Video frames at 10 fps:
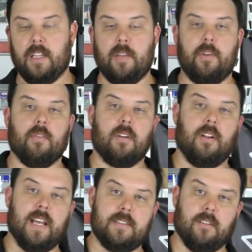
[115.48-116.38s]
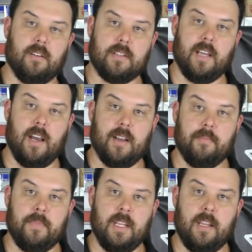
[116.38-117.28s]
that we know are going to last a long
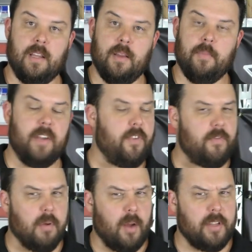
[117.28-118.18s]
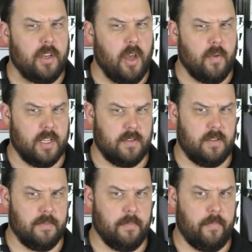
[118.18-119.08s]
time. But if you've probably
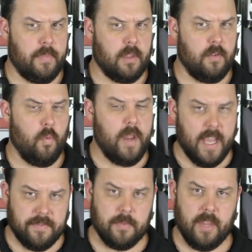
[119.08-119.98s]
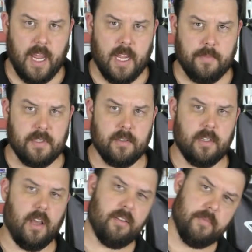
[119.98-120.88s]
noticed, we have some cams
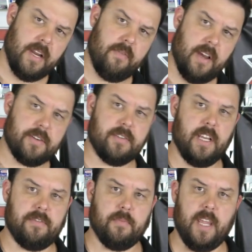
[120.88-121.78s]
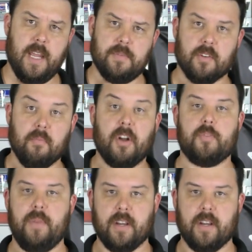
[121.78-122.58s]
and other manufacturers have some cams. They're much